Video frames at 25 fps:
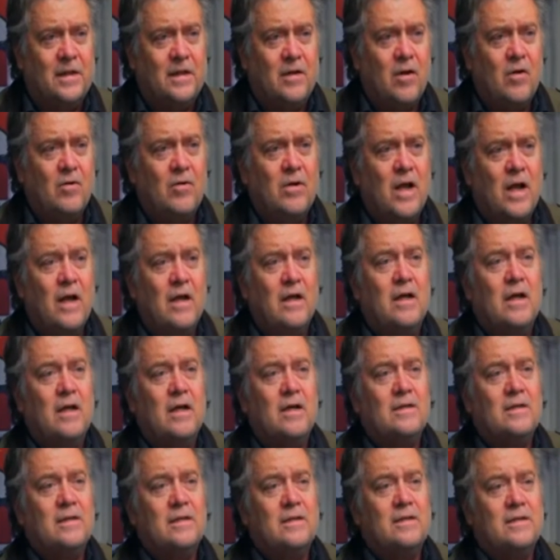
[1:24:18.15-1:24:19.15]
Okay?
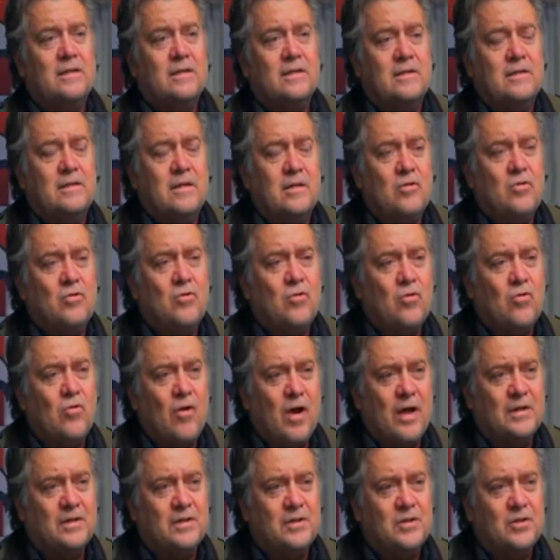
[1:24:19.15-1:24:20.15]
The new
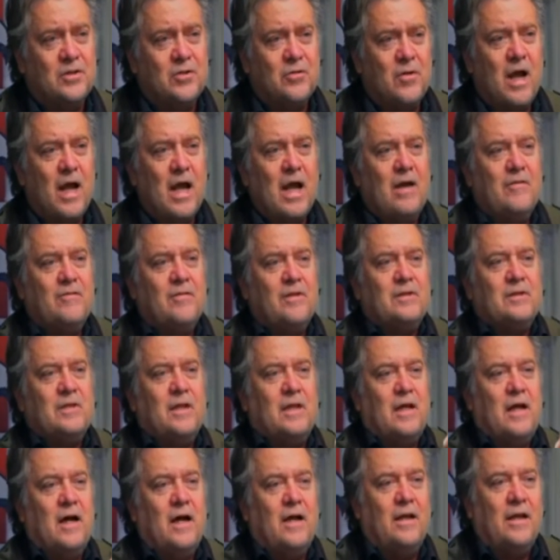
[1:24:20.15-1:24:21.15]
crisis you have is a
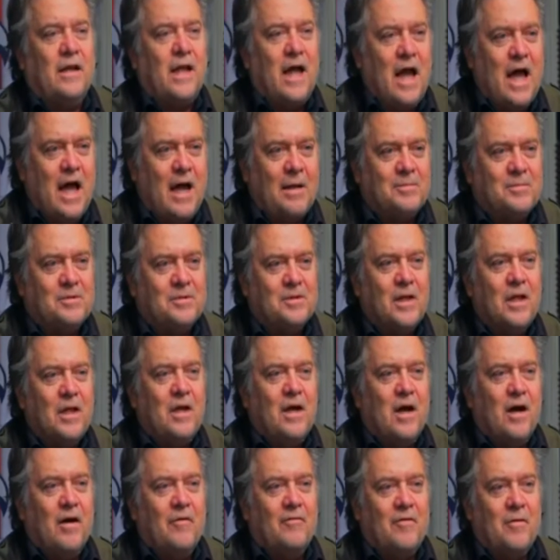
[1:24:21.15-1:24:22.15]
collapse
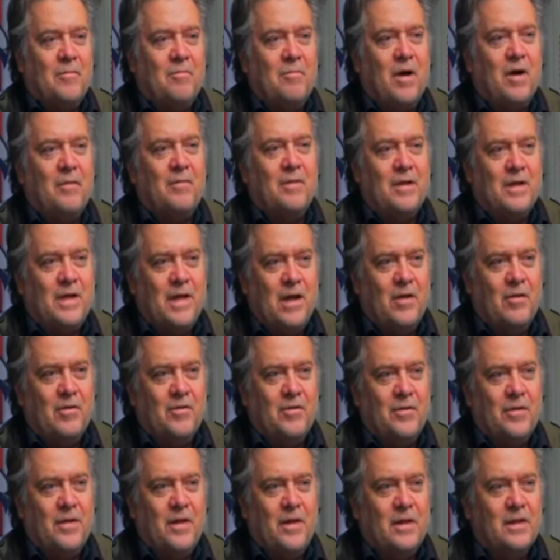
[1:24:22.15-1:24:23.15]
of the public
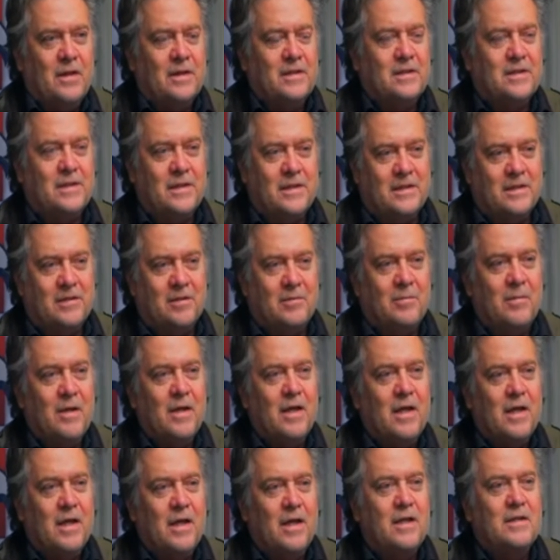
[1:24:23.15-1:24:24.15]
health system
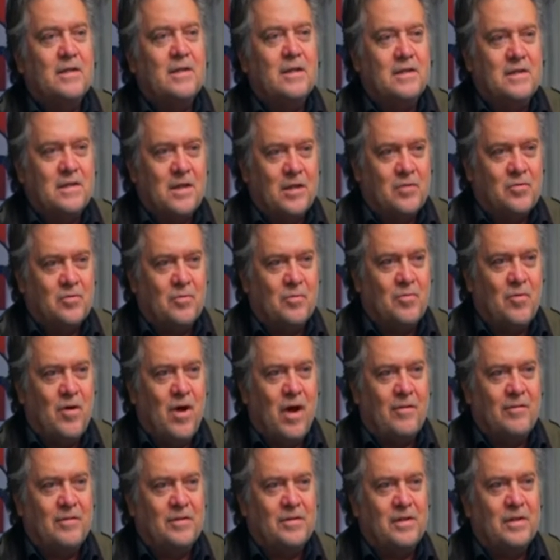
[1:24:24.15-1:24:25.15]
in the central
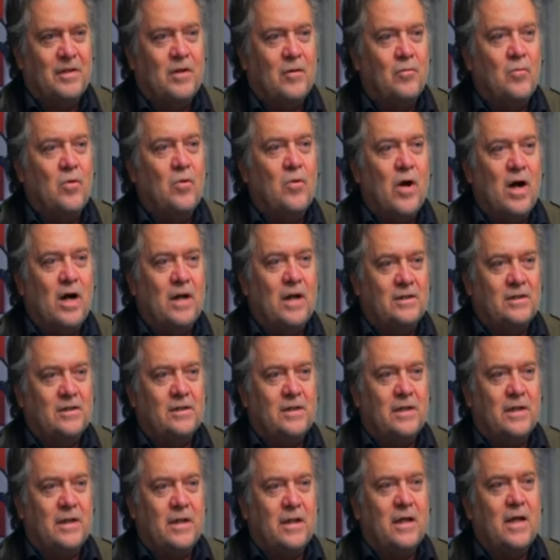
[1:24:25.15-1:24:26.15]
province and in Wuhan
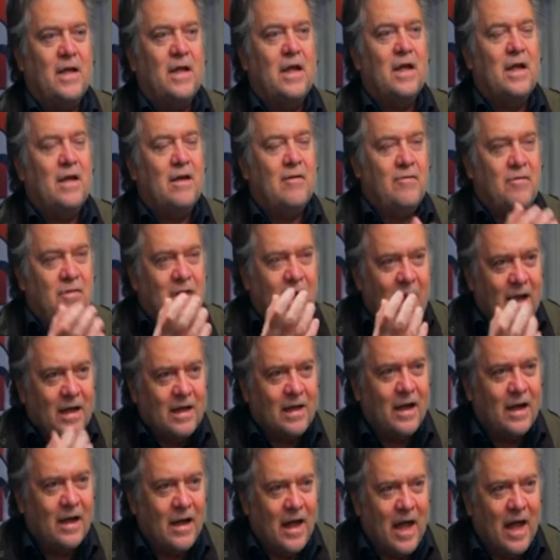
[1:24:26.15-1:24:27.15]
City. If that
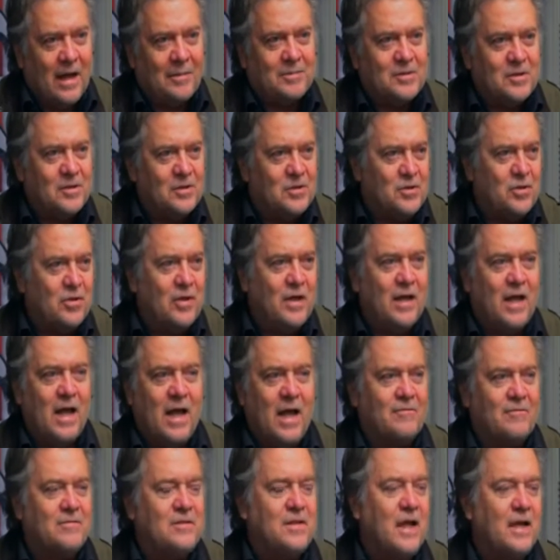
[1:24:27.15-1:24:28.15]
collapses, you could
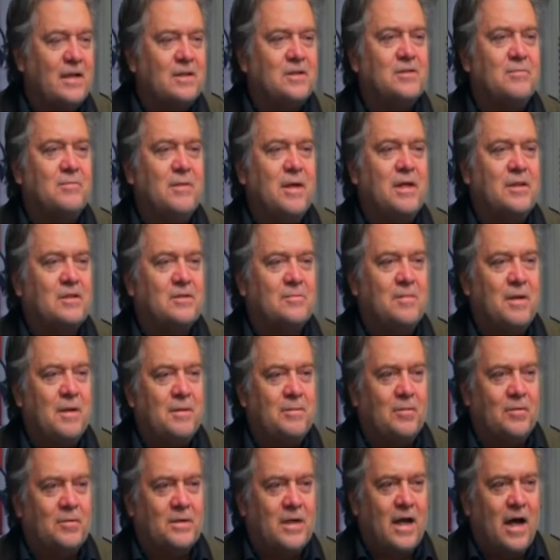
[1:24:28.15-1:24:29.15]
have tens of millions of
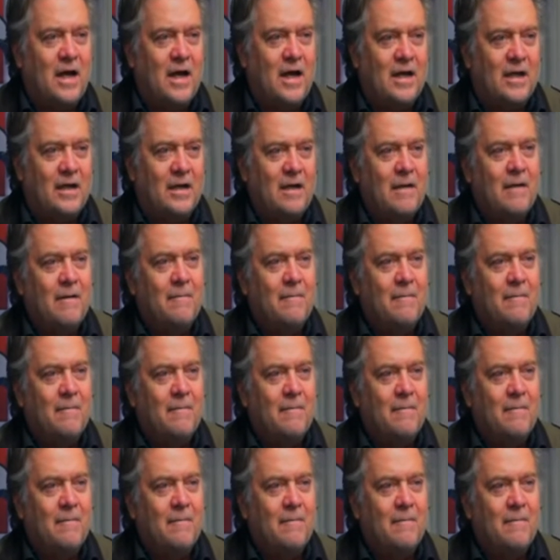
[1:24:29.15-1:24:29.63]
people die.